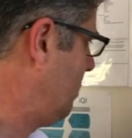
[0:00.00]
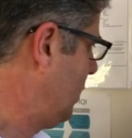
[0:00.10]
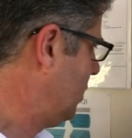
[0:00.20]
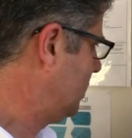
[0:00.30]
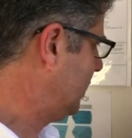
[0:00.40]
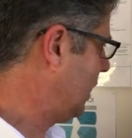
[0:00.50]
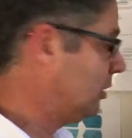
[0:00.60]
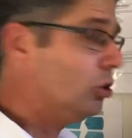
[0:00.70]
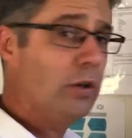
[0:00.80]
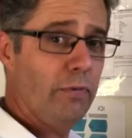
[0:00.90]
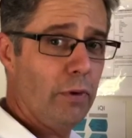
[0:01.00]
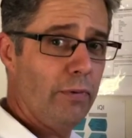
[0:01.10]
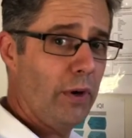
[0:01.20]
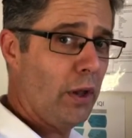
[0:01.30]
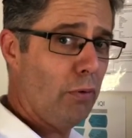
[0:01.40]
that you start to drift off
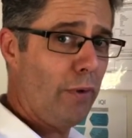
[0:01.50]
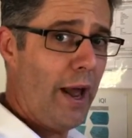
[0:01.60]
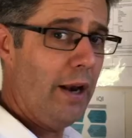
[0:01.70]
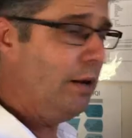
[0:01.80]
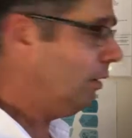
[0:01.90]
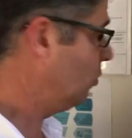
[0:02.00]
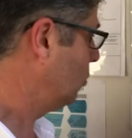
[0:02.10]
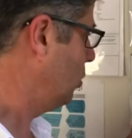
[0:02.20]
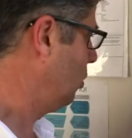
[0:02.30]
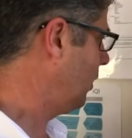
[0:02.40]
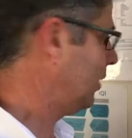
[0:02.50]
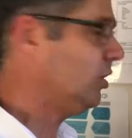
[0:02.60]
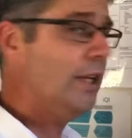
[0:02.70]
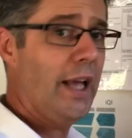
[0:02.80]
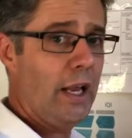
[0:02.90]
into the red, or you're not actually
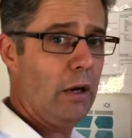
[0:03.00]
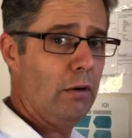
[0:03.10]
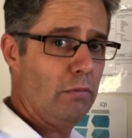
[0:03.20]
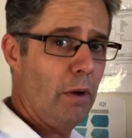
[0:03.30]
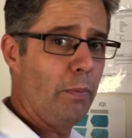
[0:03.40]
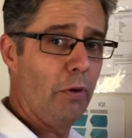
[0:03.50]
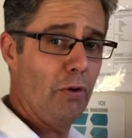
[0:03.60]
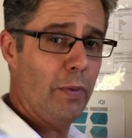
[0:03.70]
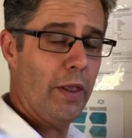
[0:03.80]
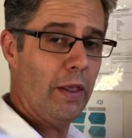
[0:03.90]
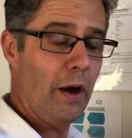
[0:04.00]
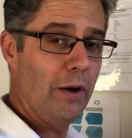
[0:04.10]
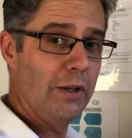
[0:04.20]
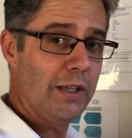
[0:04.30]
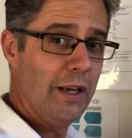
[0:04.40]
getting improvement in
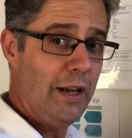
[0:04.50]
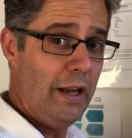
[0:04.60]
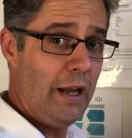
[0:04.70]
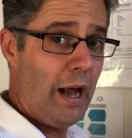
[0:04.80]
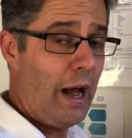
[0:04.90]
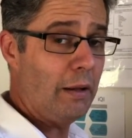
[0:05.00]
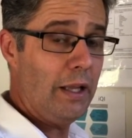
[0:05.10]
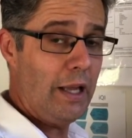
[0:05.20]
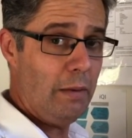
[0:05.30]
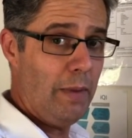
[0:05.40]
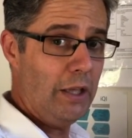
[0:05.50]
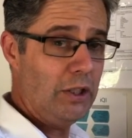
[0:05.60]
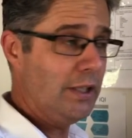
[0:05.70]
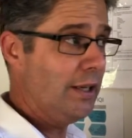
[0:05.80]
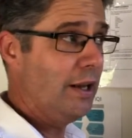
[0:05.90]
those lead
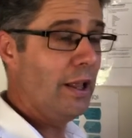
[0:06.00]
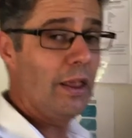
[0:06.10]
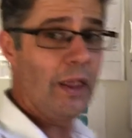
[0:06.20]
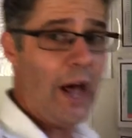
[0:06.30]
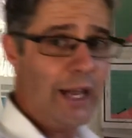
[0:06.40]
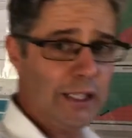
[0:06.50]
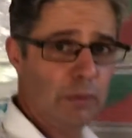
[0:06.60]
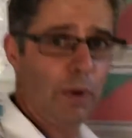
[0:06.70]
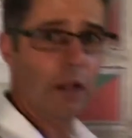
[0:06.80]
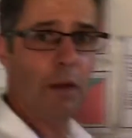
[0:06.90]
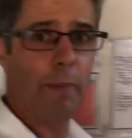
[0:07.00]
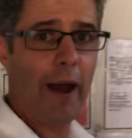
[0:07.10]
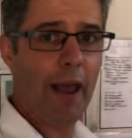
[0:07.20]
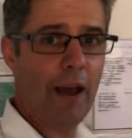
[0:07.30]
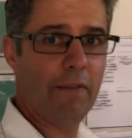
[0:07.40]
measures, that's when you may
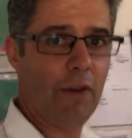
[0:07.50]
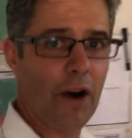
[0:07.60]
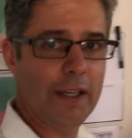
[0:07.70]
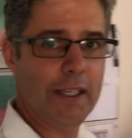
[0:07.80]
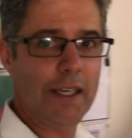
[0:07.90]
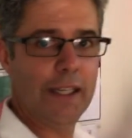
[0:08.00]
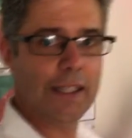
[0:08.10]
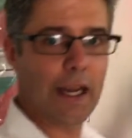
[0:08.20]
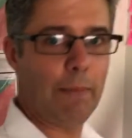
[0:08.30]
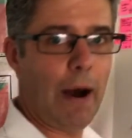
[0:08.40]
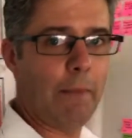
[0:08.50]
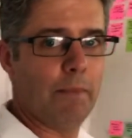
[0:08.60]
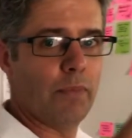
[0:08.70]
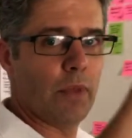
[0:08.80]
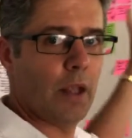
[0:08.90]
have ideas come up
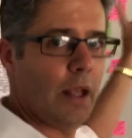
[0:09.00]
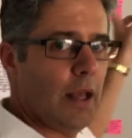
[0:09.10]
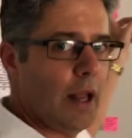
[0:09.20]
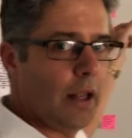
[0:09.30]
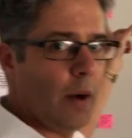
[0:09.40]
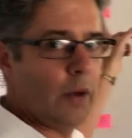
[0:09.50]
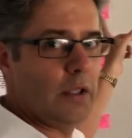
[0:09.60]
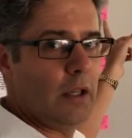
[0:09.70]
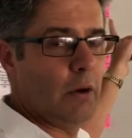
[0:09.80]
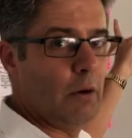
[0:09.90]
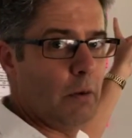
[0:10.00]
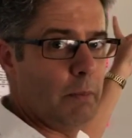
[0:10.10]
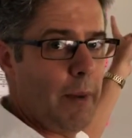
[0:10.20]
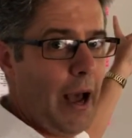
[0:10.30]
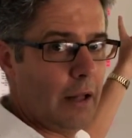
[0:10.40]
and go into your
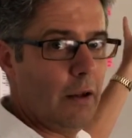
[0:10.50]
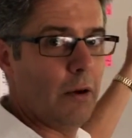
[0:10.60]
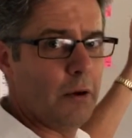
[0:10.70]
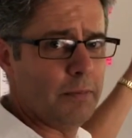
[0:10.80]
backlog.